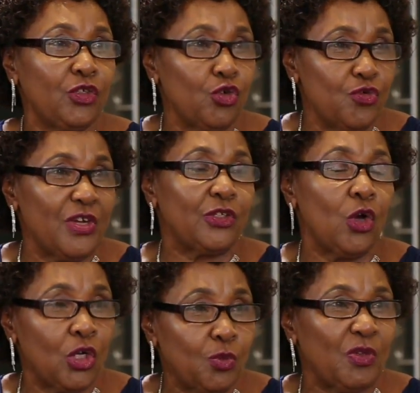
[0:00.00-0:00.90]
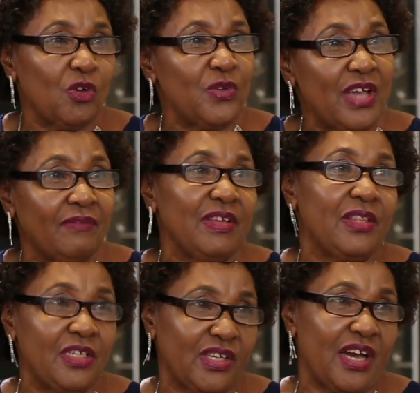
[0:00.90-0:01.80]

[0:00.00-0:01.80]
children's hospital we have in this